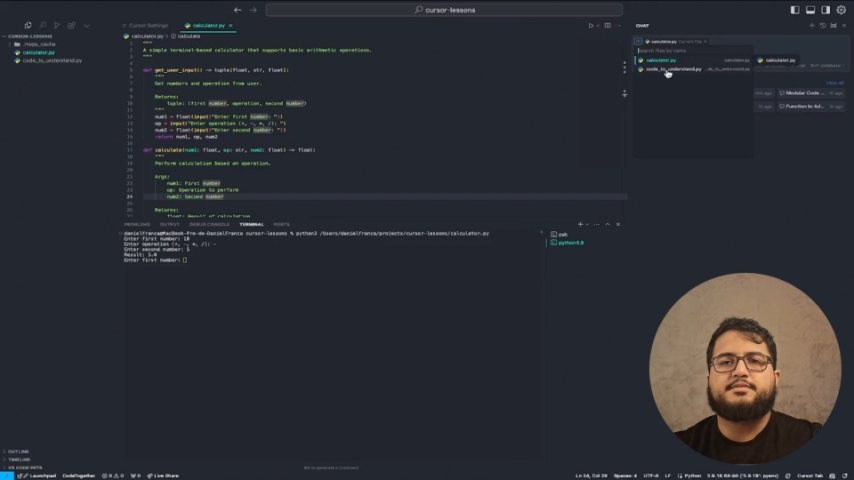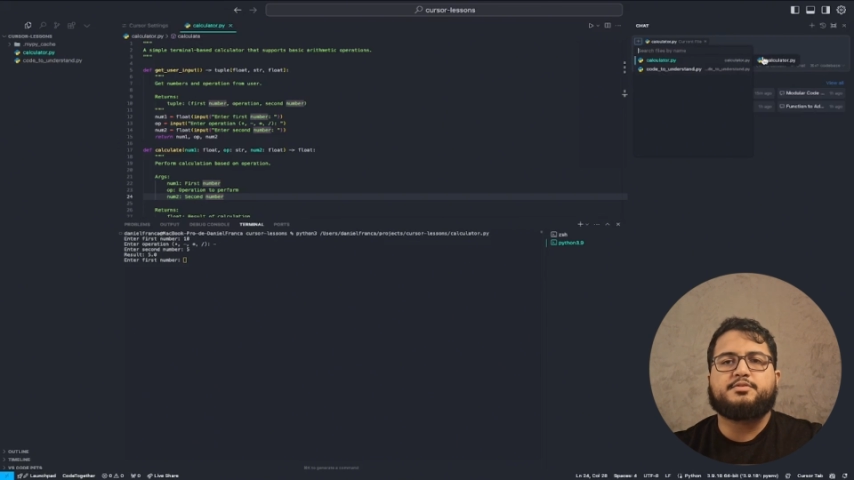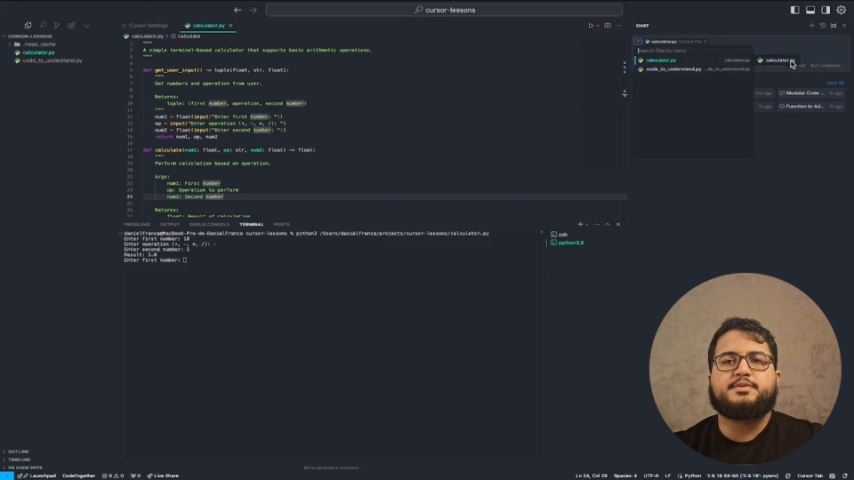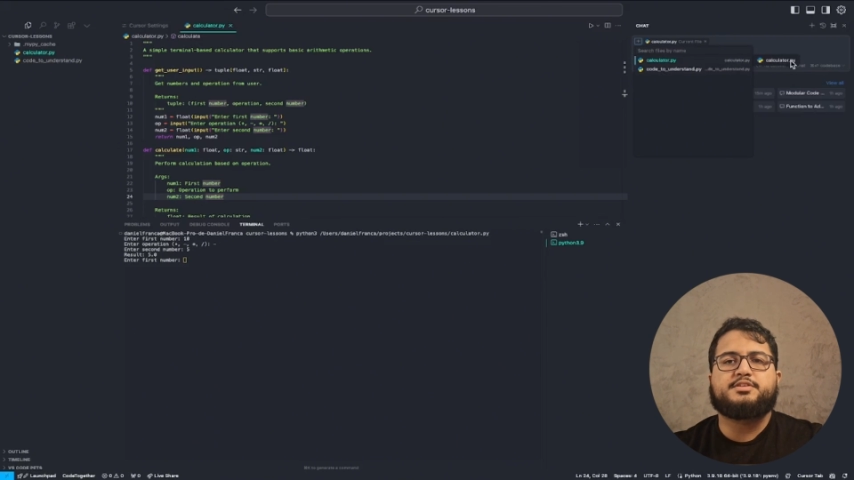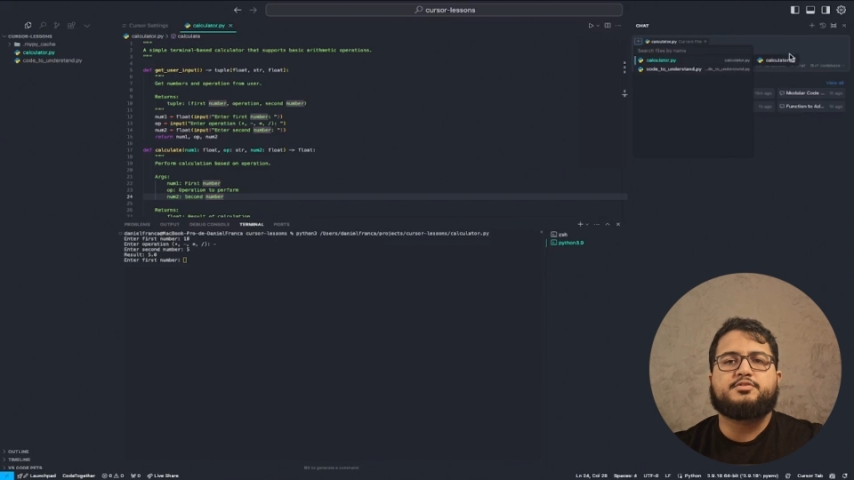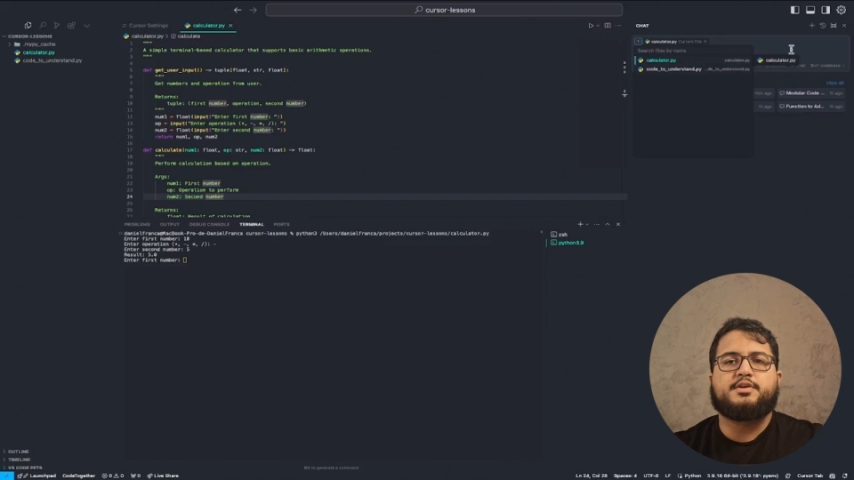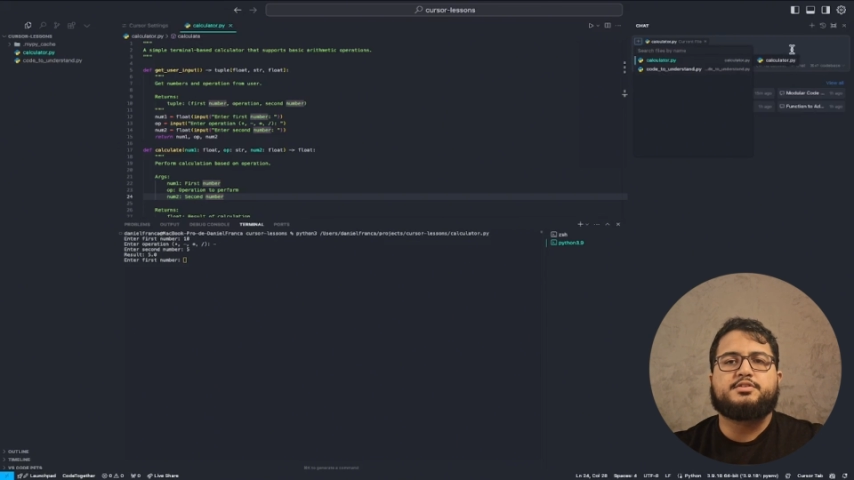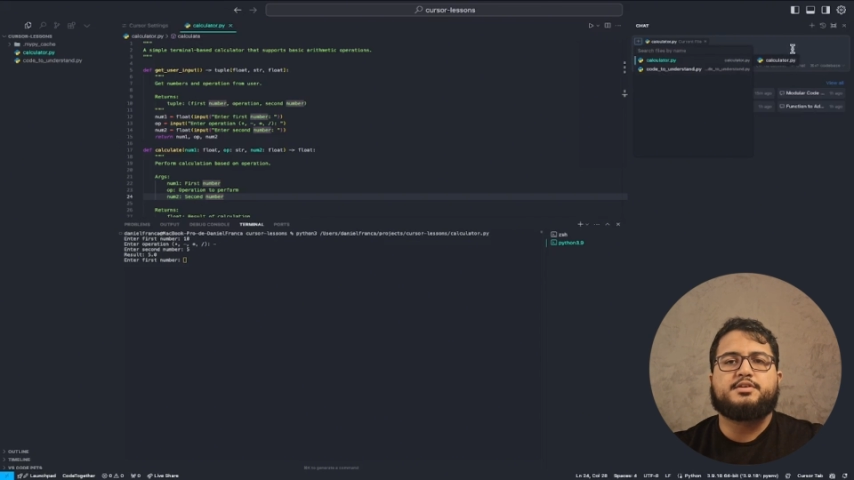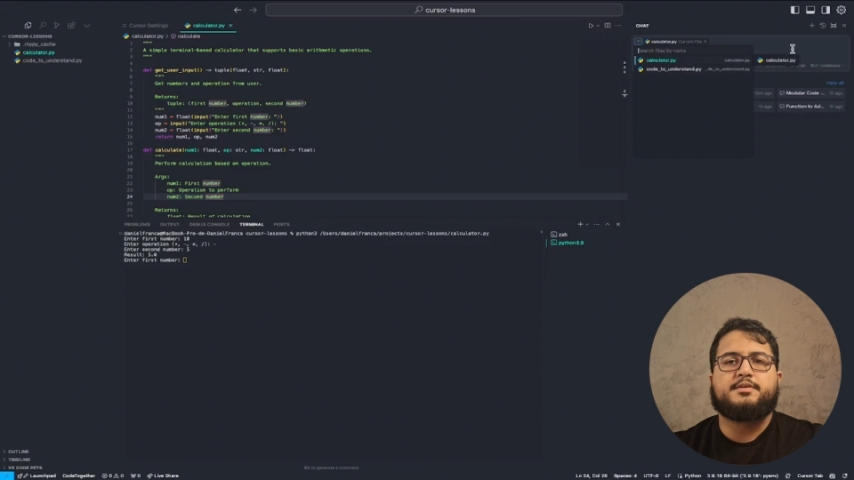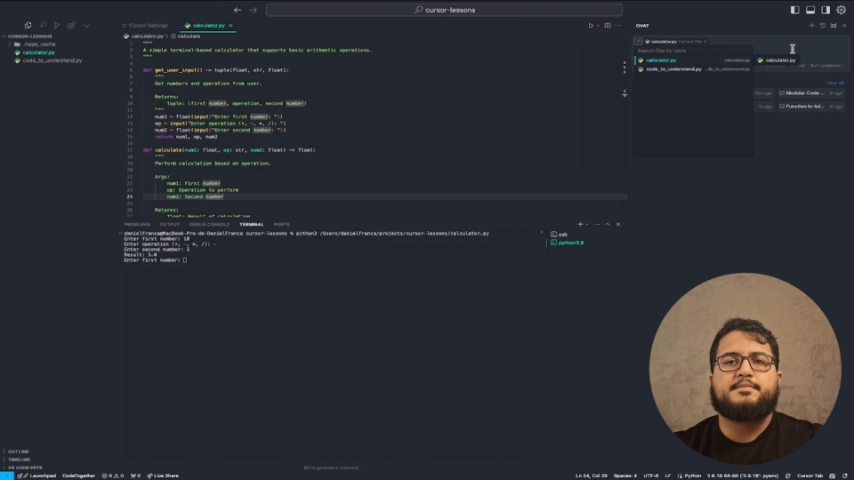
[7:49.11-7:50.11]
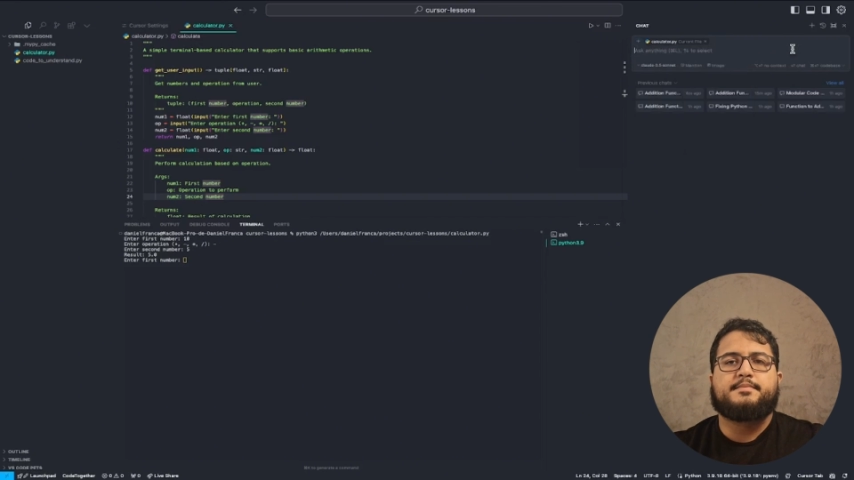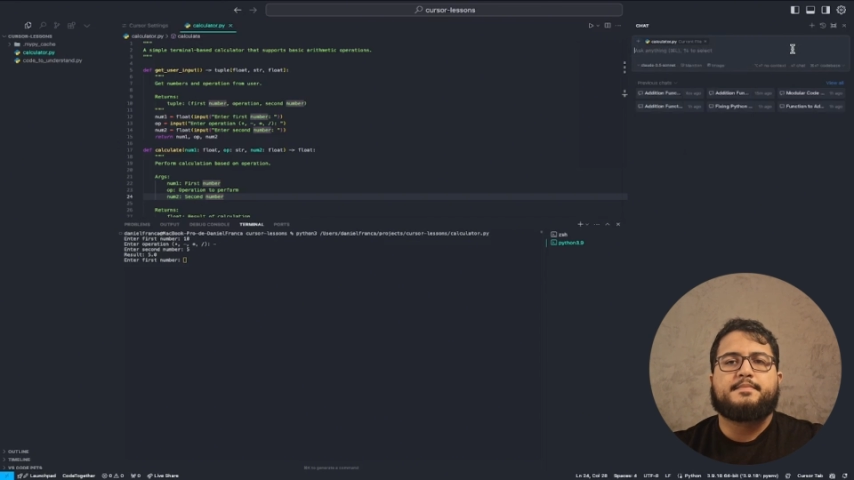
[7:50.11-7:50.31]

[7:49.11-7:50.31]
to restructure